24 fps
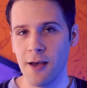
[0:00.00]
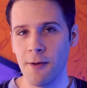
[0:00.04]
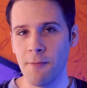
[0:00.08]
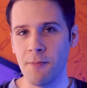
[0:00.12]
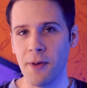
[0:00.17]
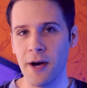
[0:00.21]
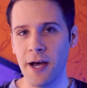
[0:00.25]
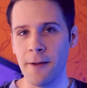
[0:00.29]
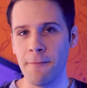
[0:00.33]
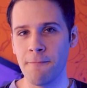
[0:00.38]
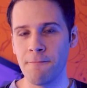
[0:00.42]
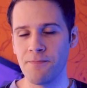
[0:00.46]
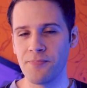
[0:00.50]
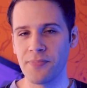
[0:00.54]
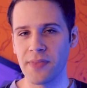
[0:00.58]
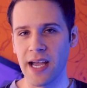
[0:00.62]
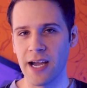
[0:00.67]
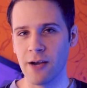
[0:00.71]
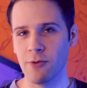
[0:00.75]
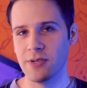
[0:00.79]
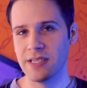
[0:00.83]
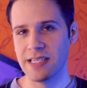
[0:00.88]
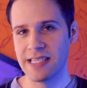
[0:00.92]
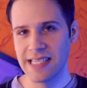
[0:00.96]
but
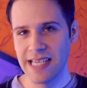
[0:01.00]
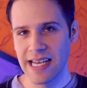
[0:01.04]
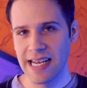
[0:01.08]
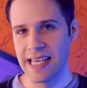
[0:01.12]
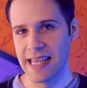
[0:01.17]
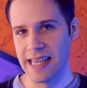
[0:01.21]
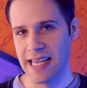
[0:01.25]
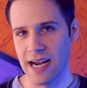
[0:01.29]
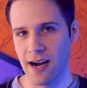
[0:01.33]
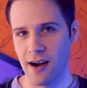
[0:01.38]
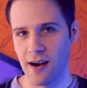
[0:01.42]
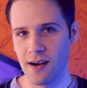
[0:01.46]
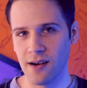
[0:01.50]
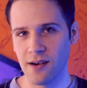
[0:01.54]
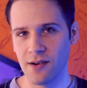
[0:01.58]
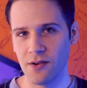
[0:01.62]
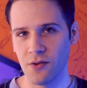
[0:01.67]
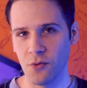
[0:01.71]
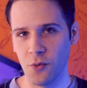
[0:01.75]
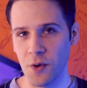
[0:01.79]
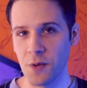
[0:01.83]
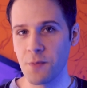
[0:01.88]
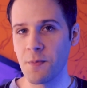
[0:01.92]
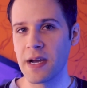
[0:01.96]
I was sitting there
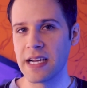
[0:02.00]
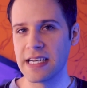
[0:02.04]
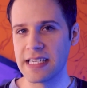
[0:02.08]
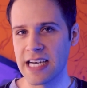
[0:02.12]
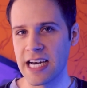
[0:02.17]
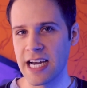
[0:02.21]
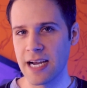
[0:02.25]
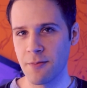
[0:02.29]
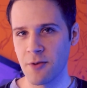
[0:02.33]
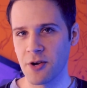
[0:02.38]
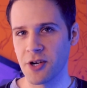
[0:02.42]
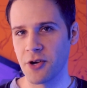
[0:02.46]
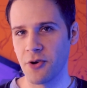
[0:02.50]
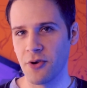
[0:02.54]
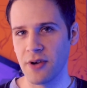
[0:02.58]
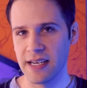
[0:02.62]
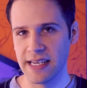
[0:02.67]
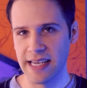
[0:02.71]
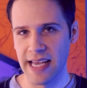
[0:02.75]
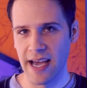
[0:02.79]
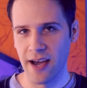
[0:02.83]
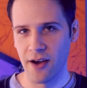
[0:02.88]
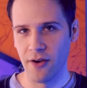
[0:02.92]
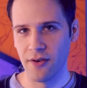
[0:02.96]
with my timer going
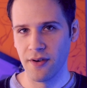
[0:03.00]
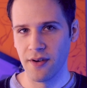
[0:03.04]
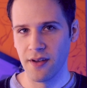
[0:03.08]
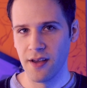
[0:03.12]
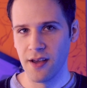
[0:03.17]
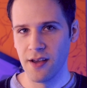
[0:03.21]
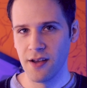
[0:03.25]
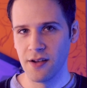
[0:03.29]
down